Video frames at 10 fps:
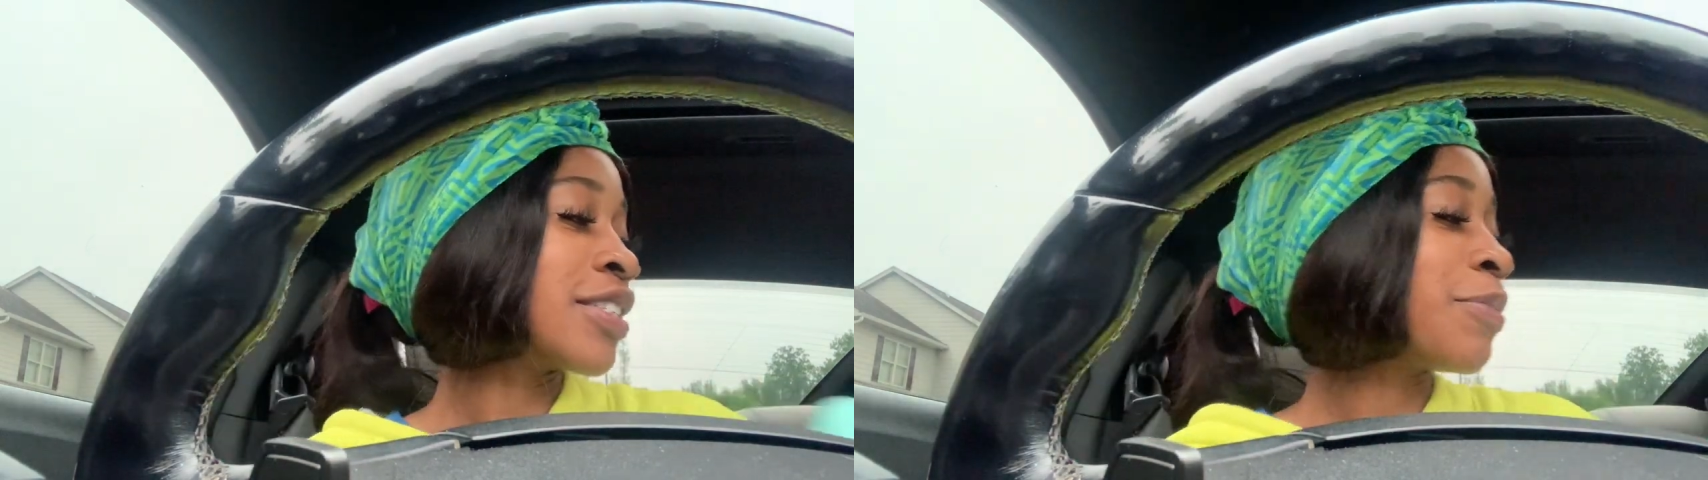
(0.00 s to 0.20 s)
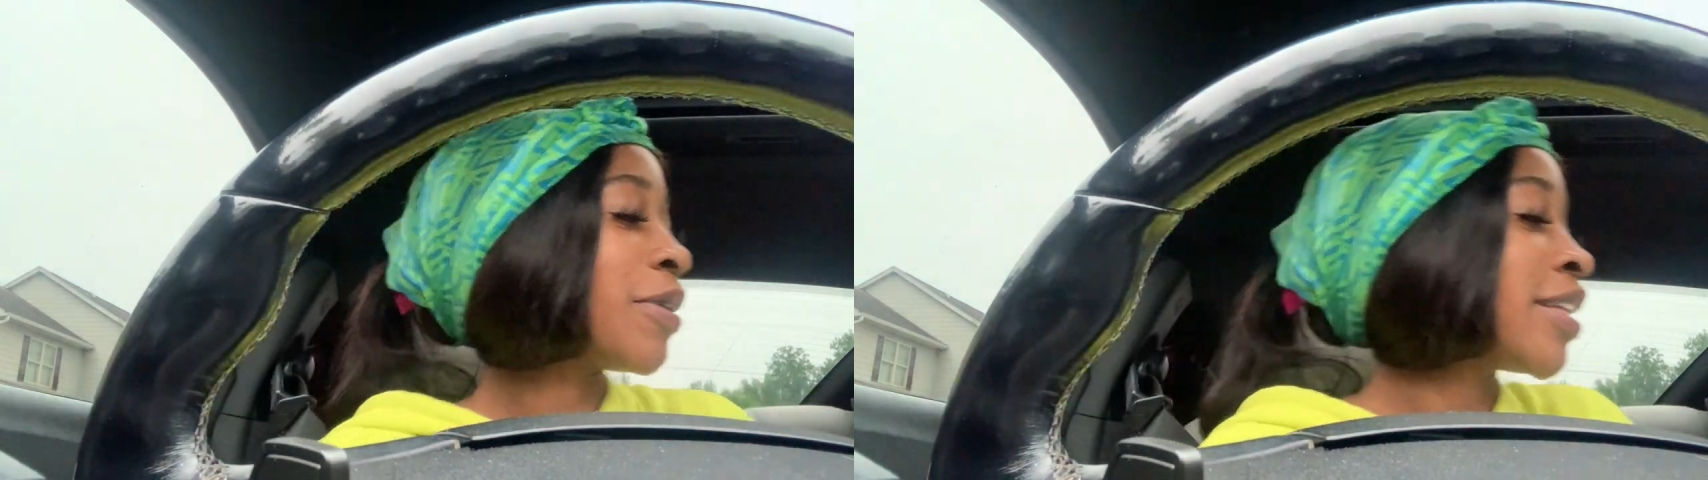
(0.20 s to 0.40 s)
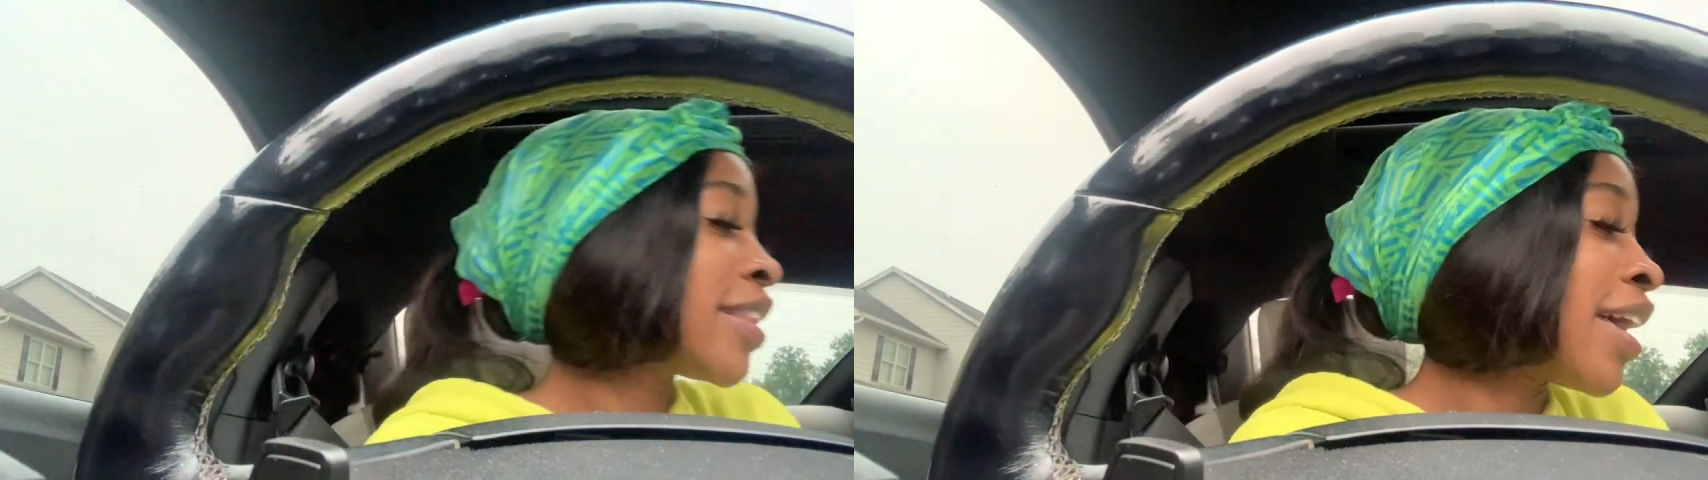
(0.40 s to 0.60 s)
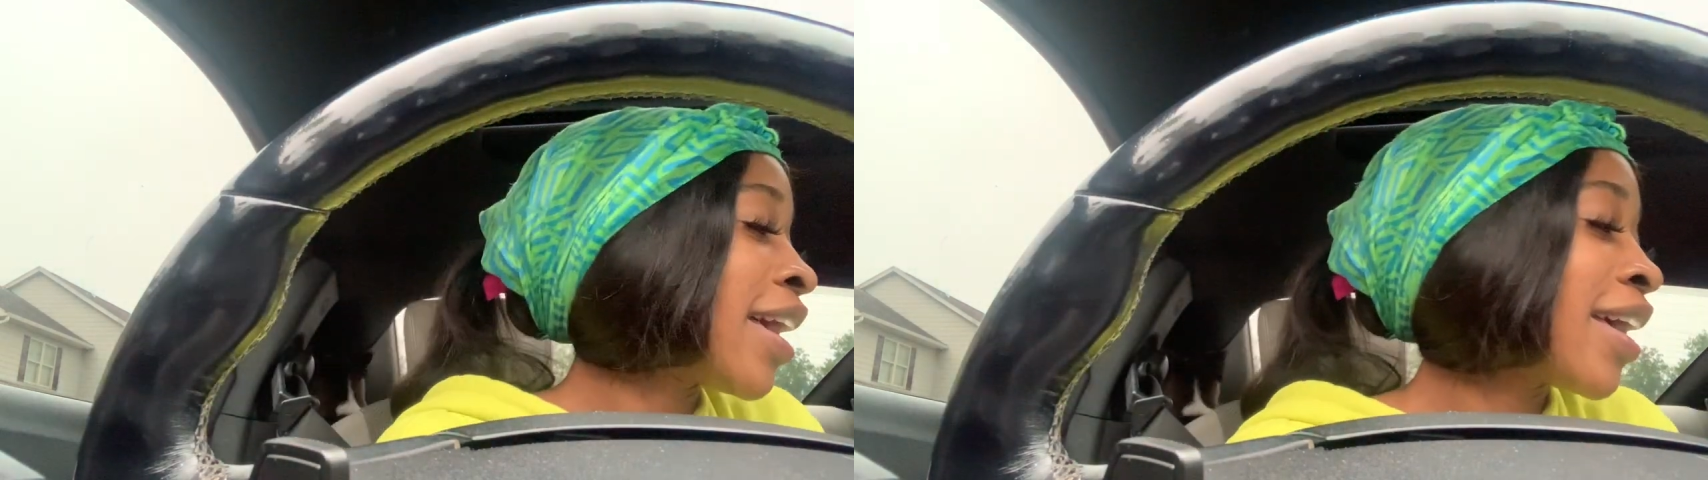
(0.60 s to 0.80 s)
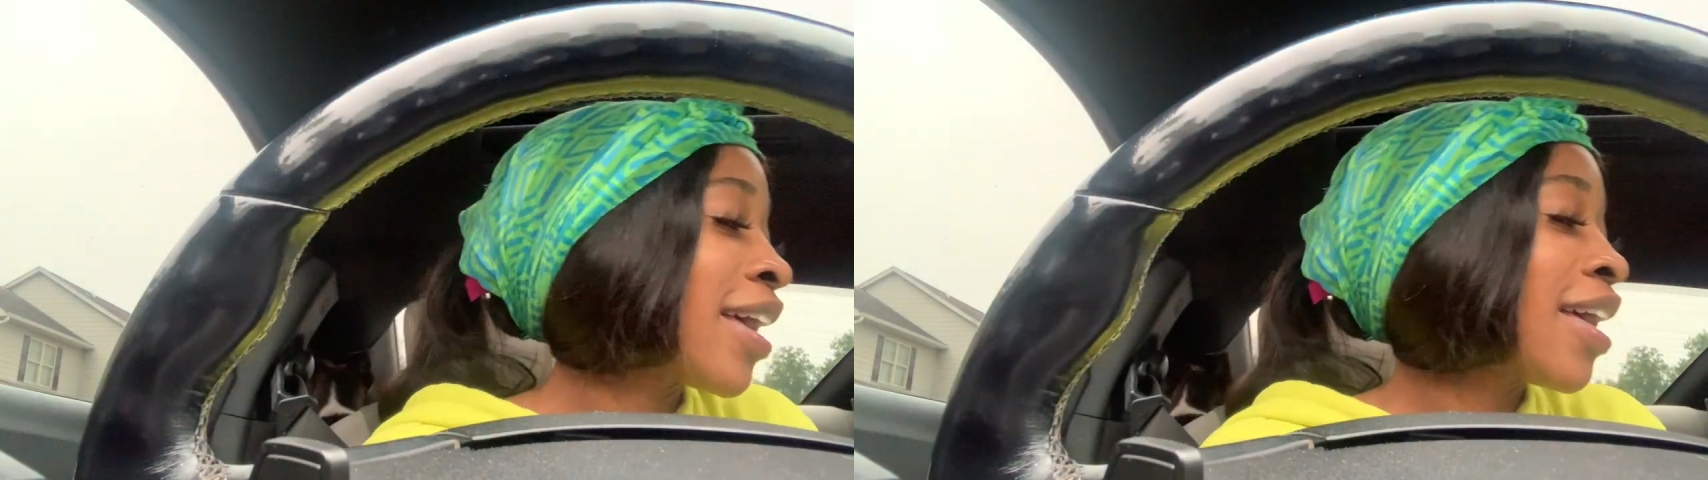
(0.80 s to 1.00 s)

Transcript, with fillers: something like that.